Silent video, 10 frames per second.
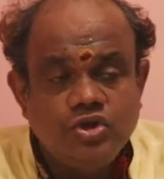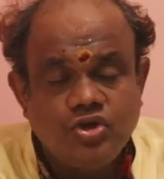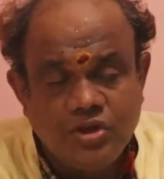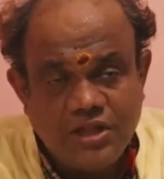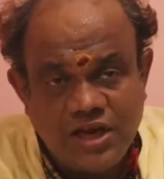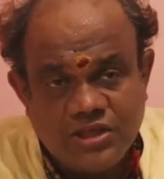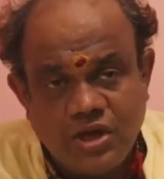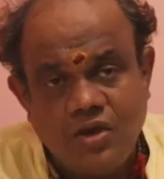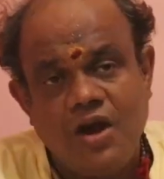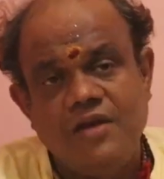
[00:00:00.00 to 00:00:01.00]
So there
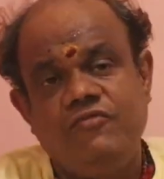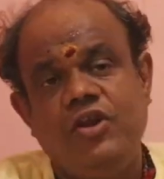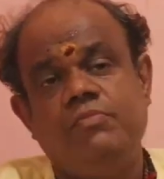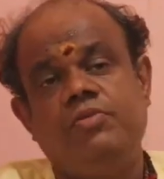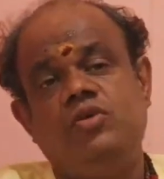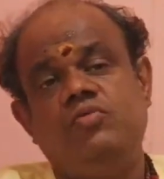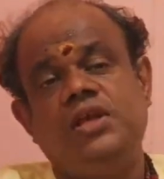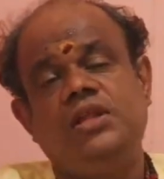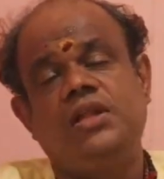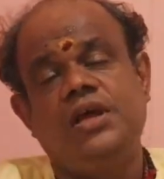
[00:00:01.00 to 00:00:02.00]
is a conflict
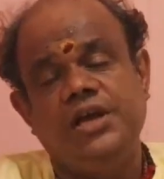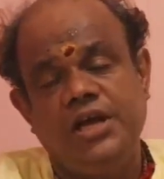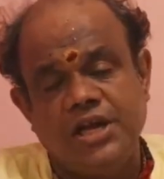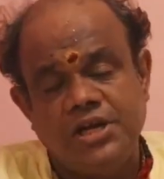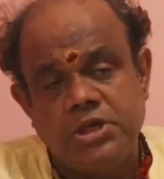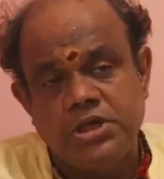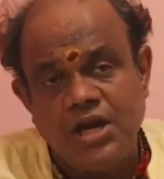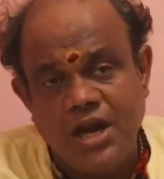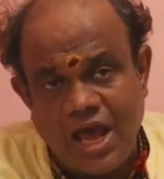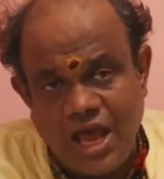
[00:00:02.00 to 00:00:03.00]
between the
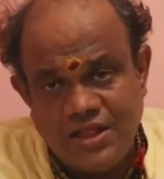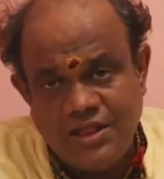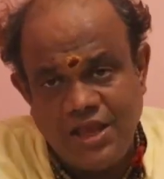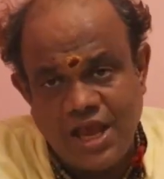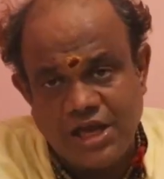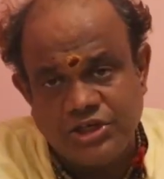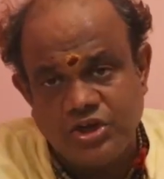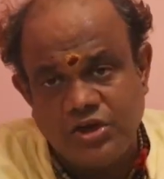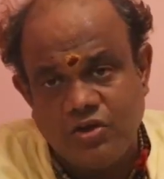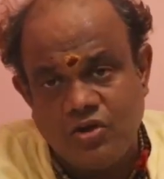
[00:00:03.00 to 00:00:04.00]
intention and the
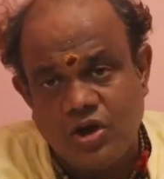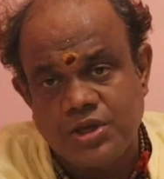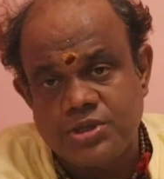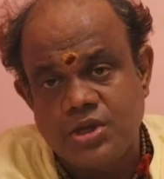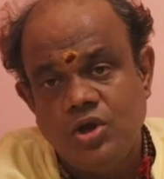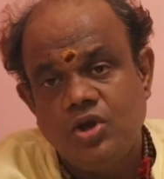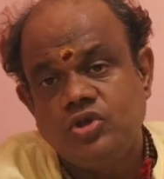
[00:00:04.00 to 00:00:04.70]
action across.